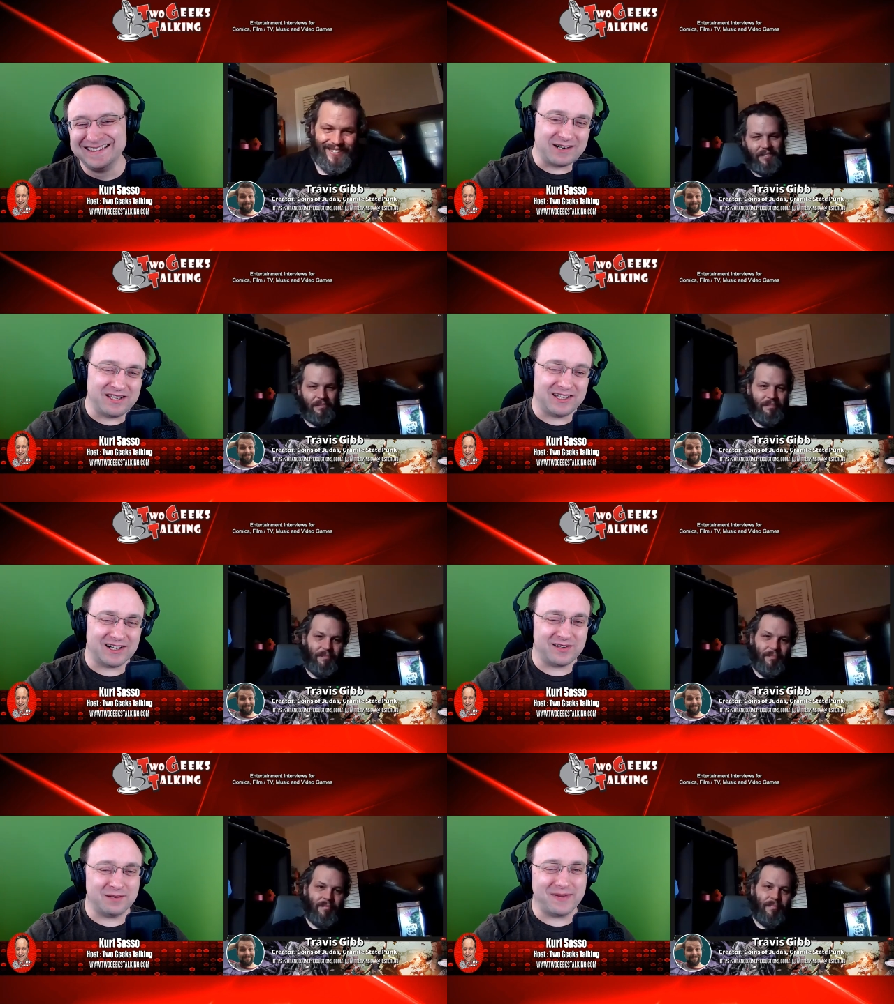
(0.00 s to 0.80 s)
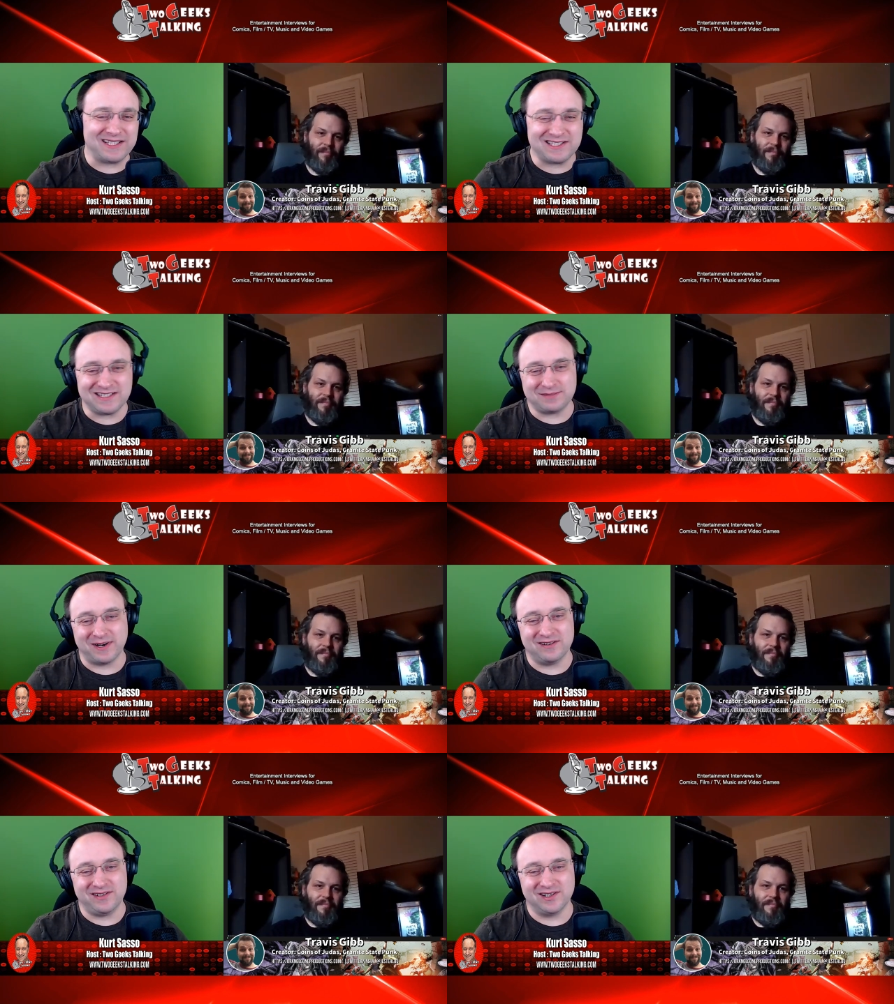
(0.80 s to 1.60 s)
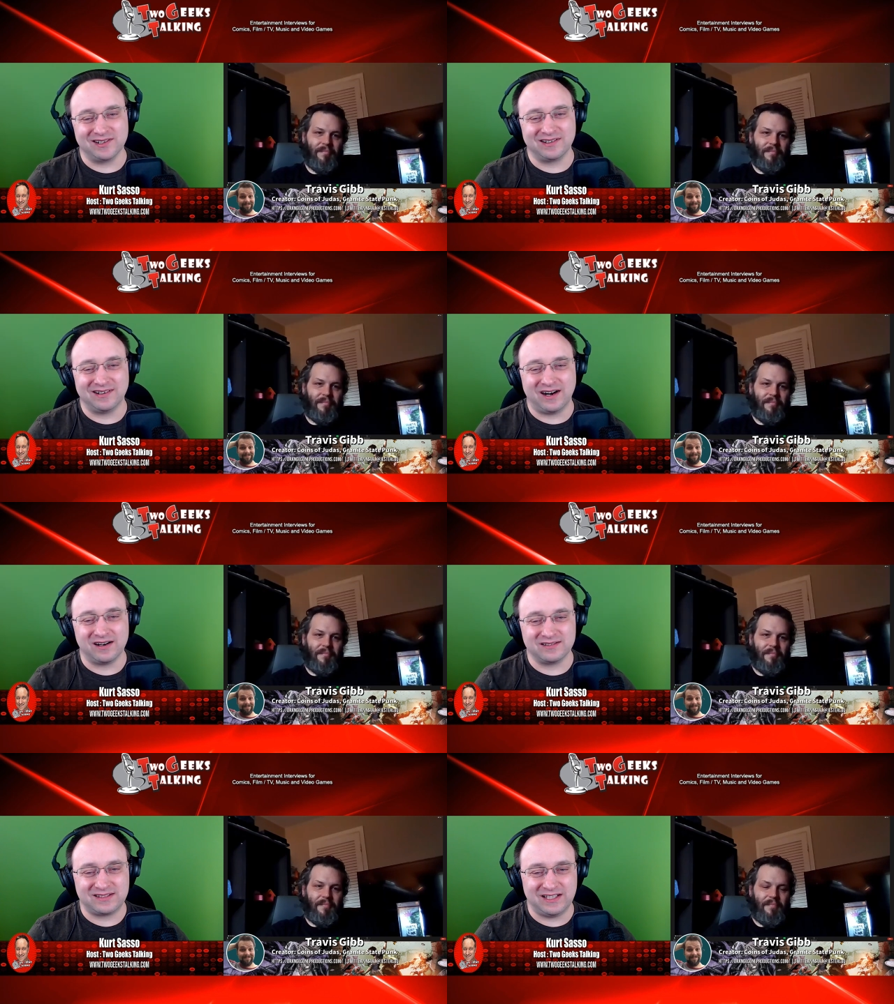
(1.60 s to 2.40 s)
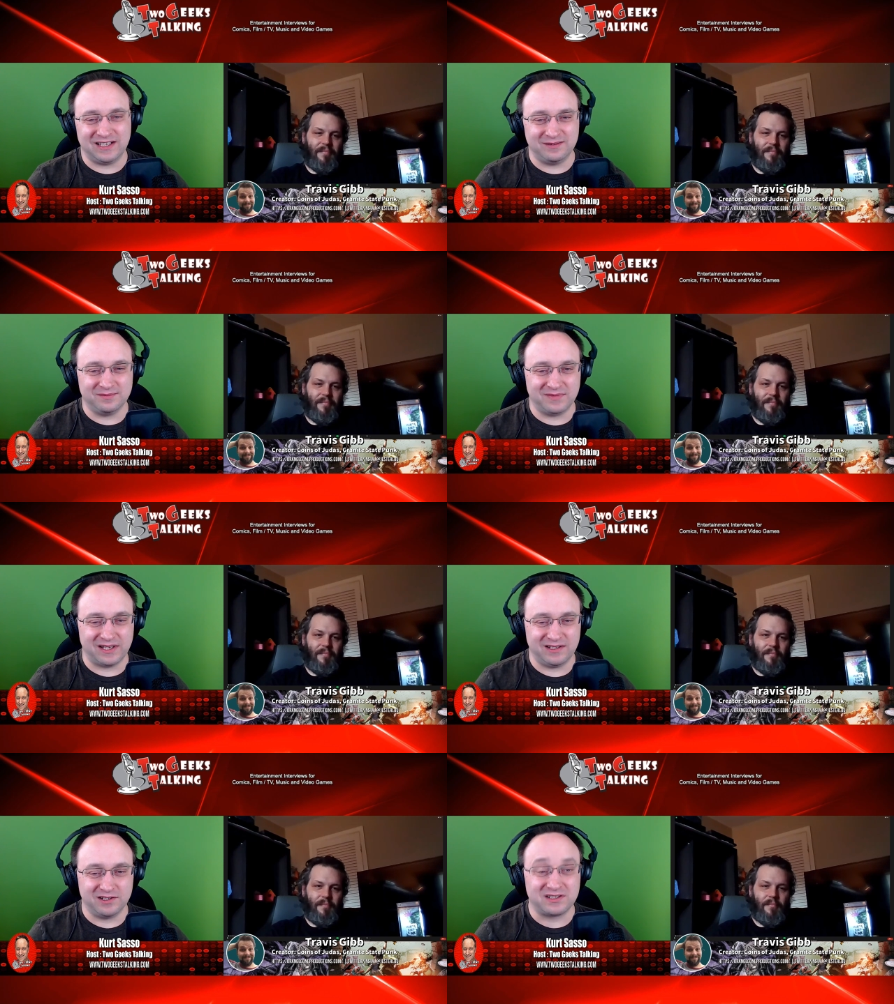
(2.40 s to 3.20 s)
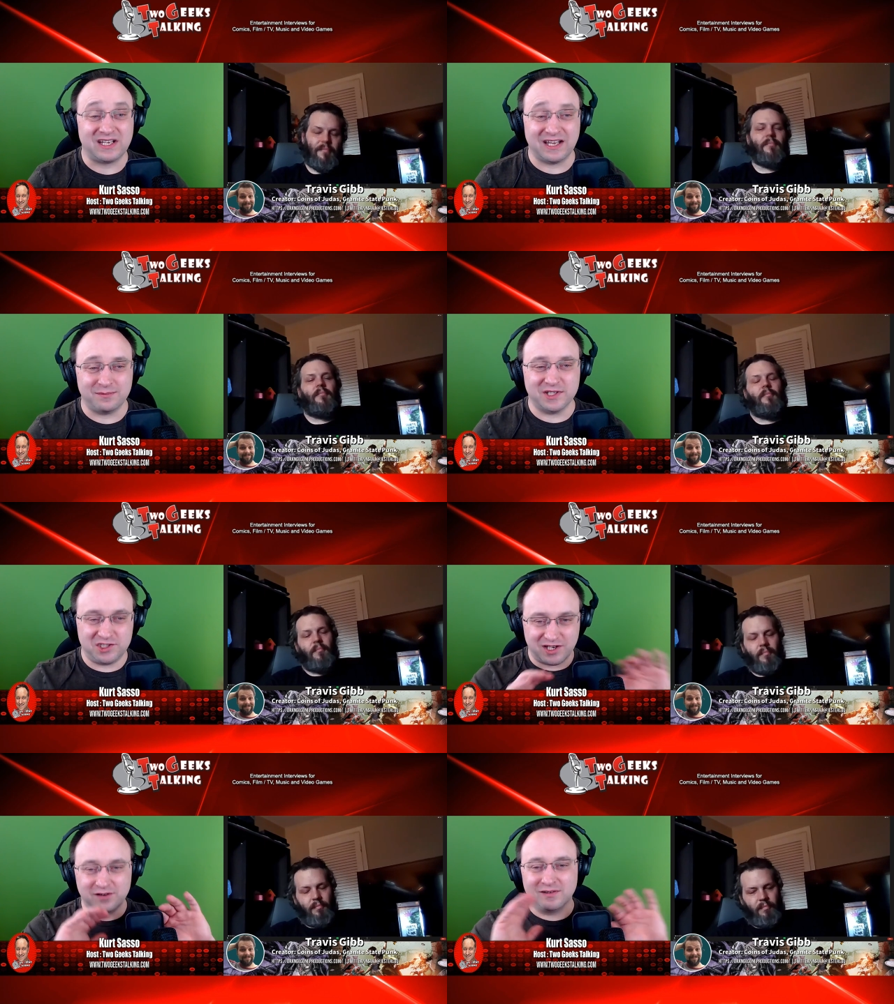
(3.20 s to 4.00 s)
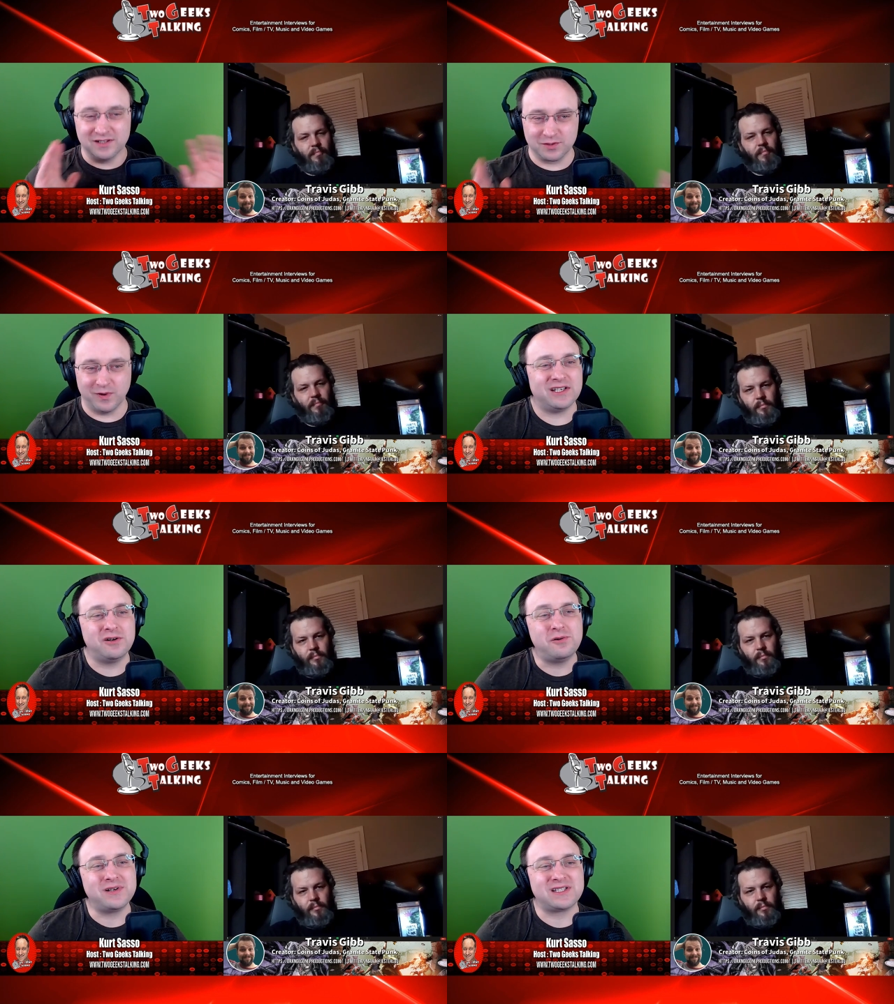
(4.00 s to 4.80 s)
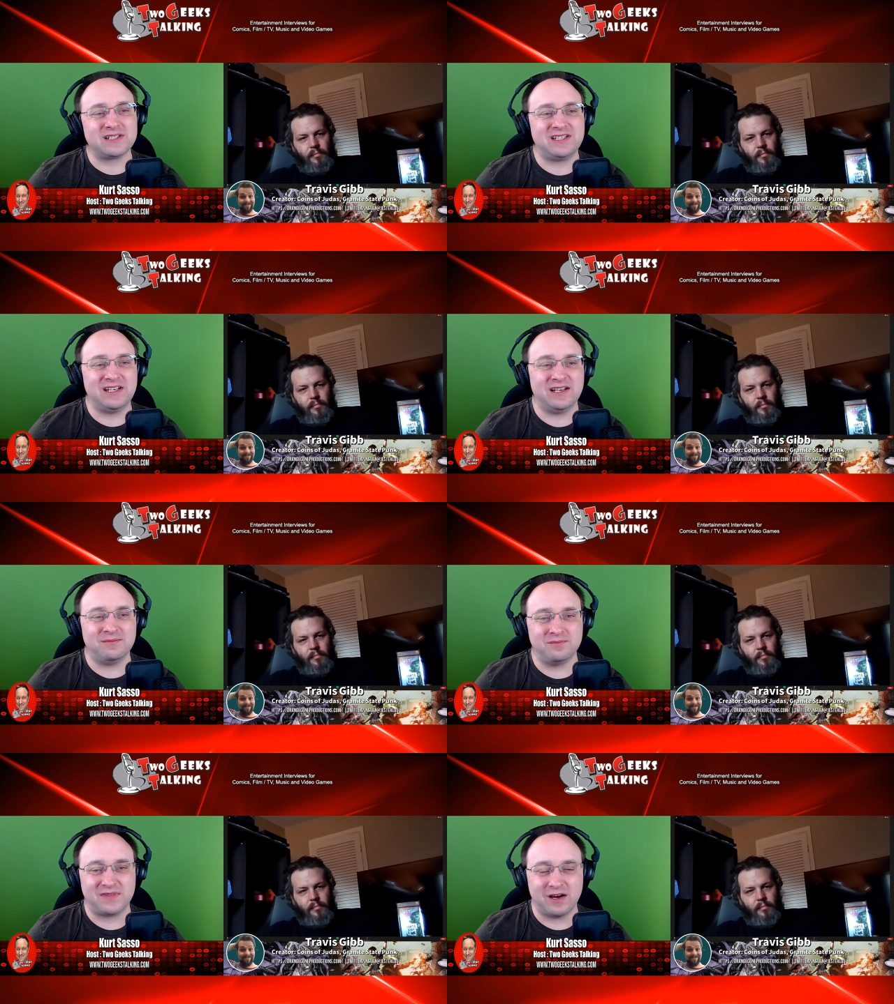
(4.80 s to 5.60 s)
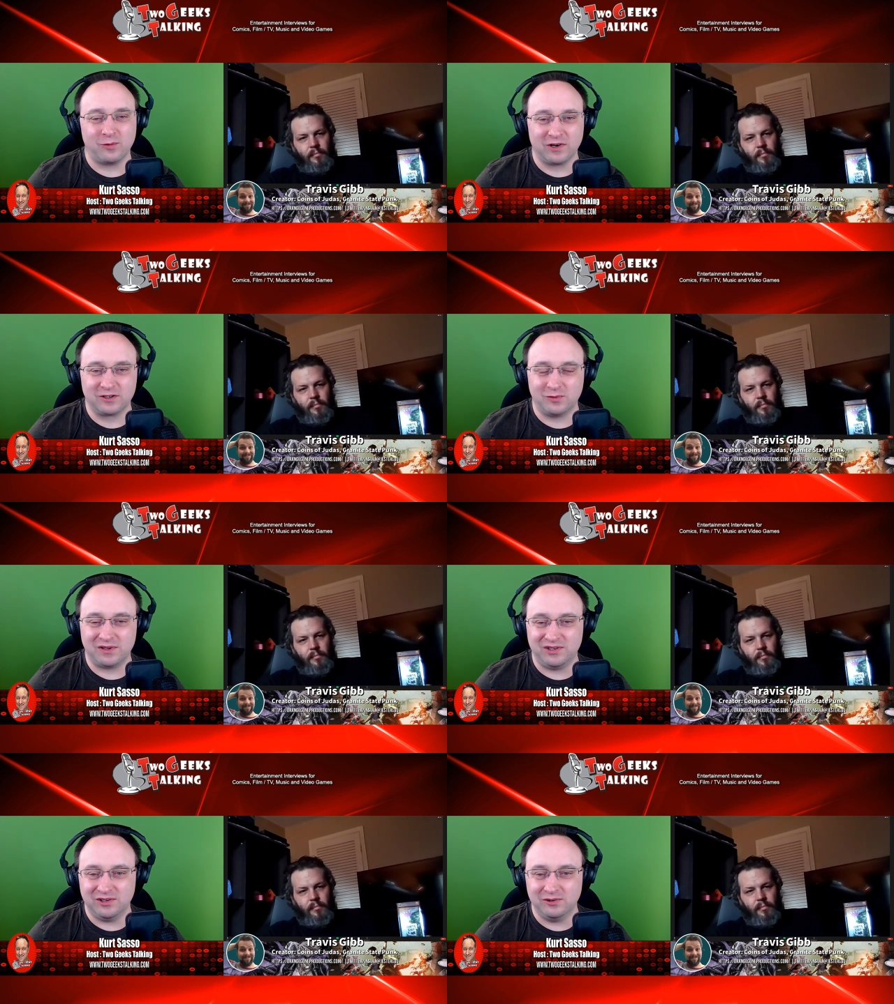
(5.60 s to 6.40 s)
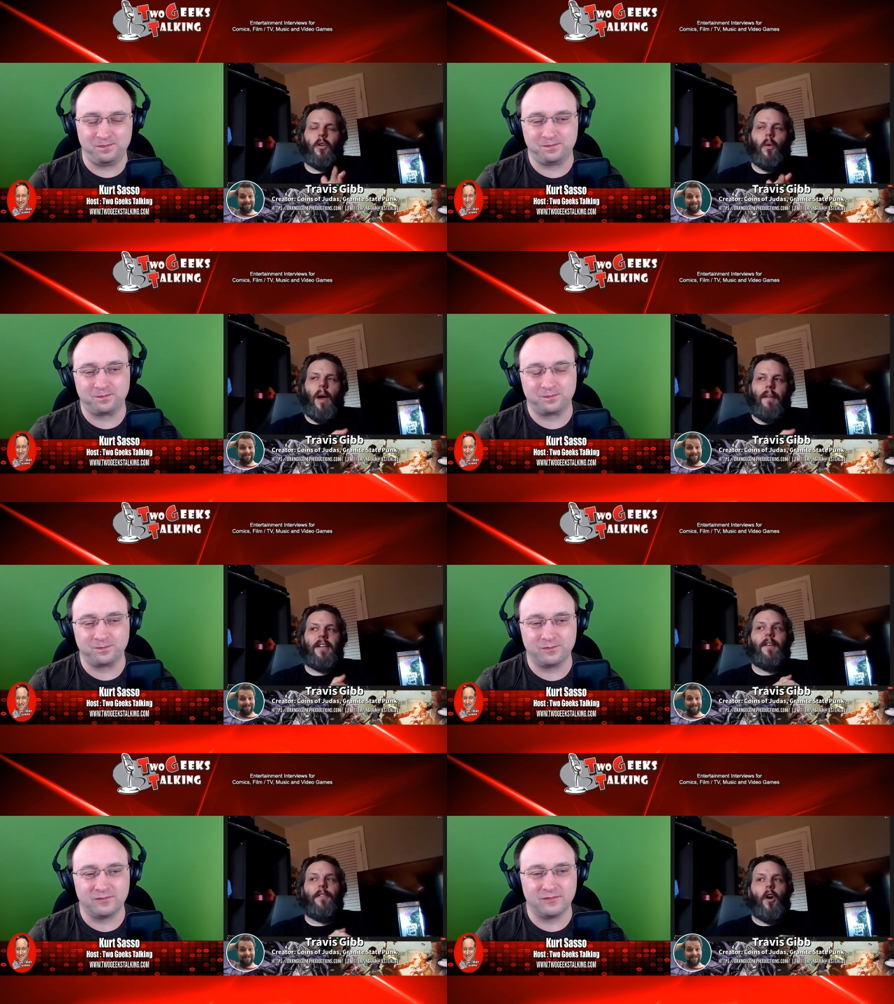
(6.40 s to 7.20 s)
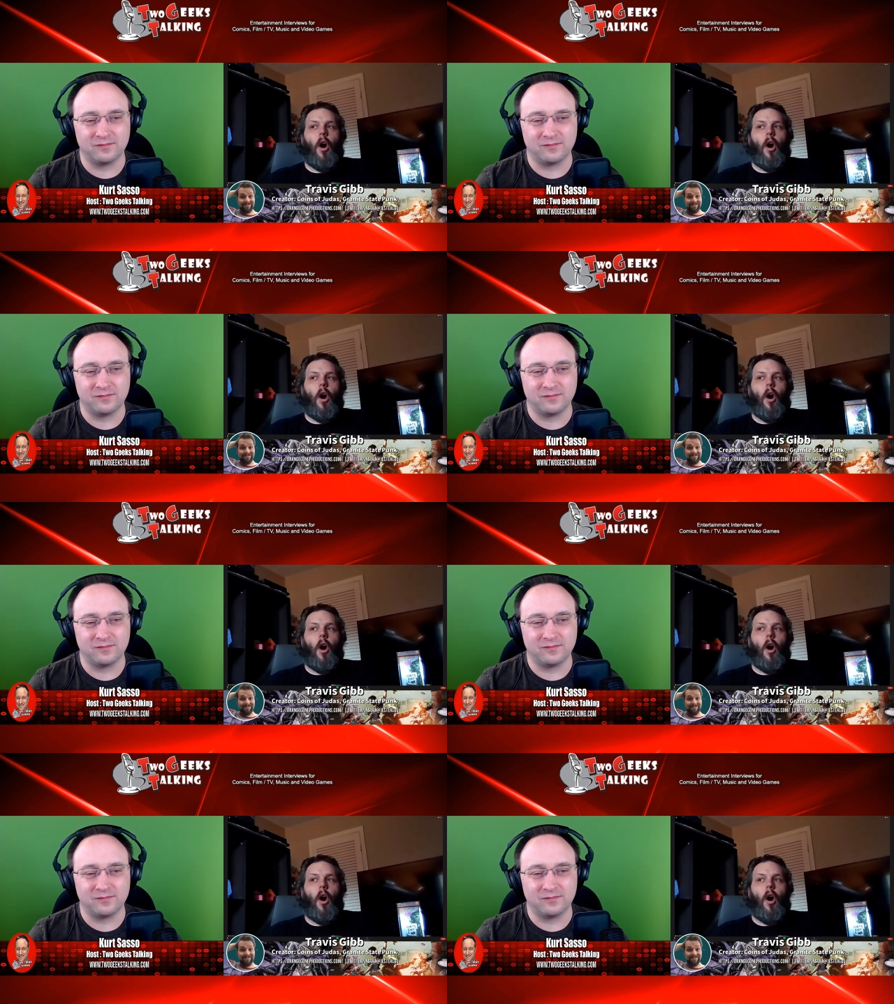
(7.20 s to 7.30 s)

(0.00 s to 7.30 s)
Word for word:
Speaker 1: You know, you mentioned about your art team and your team in general as well. Who is the team that worked with you?
Speaker 2: So I have a different